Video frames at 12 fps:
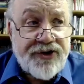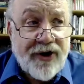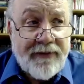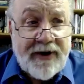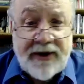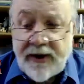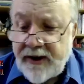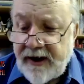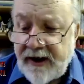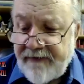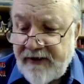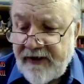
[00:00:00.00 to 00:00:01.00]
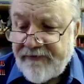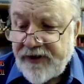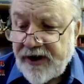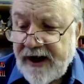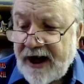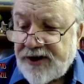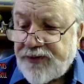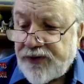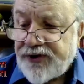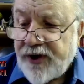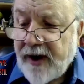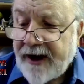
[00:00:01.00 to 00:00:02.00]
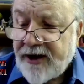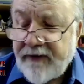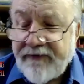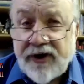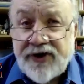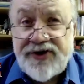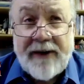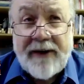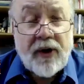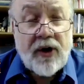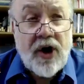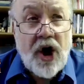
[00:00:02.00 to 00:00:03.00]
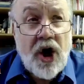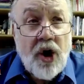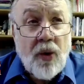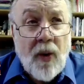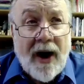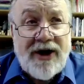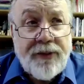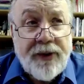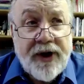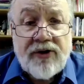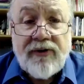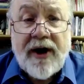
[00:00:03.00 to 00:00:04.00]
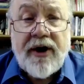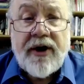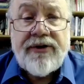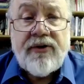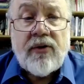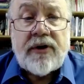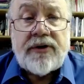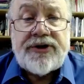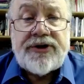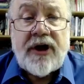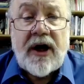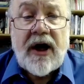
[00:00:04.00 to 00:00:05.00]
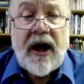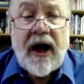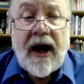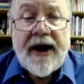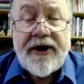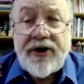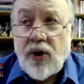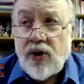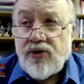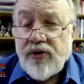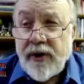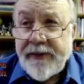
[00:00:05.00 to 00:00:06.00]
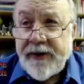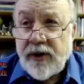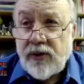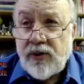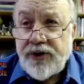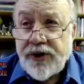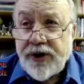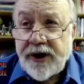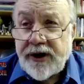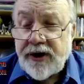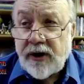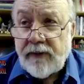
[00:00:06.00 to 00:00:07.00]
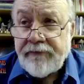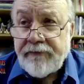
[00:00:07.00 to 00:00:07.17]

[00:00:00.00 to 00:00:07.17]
I mean, if the Gospels are accurate, for example, why do you put a crown of thorns on a known criminal who you're going to kill?